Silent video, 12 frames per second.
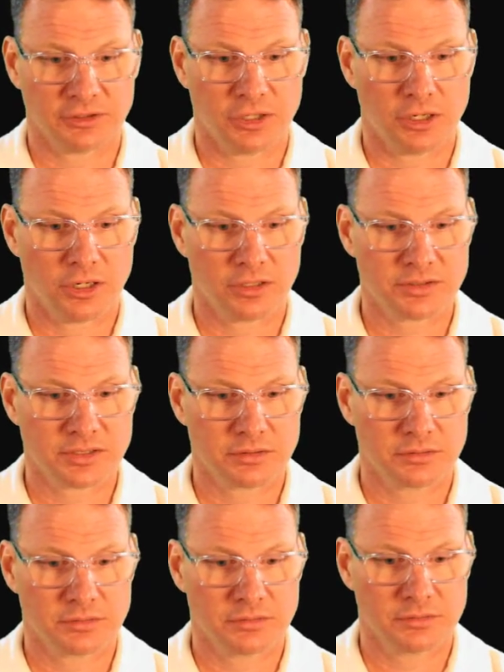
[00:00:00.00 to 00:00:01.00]
logs,
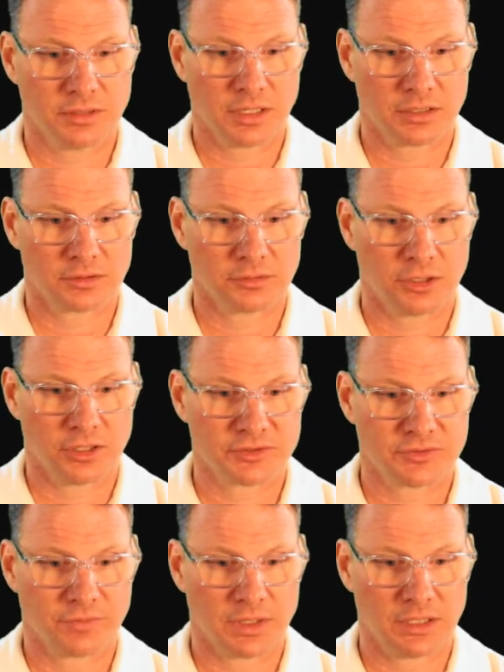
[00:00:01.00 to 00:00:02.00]
docker
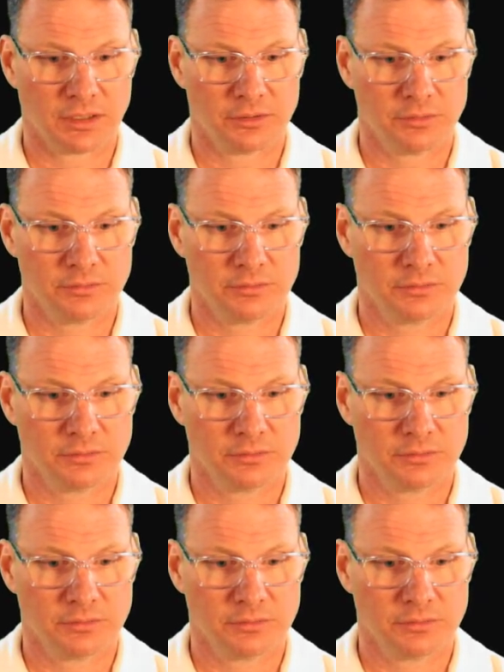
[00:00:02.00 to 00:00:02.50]
logs follow.